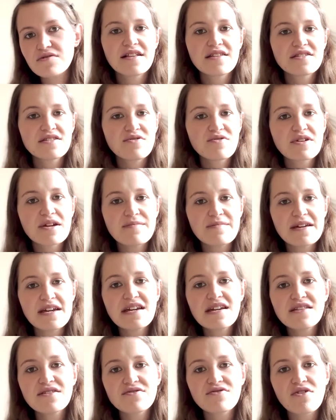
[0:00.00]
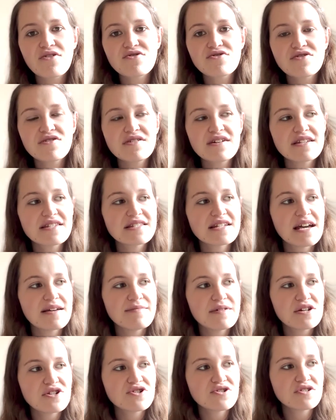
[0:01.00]
And so when I'm making the grocery list, I
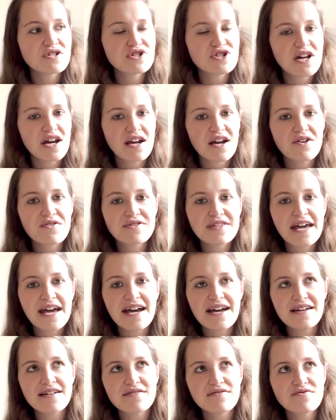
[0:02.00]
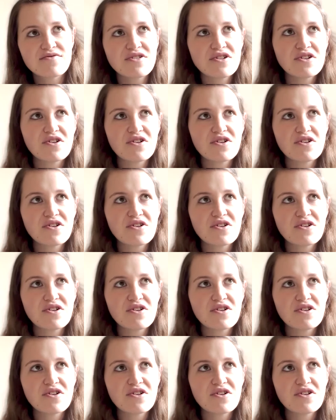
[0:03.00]
make sure to check out that,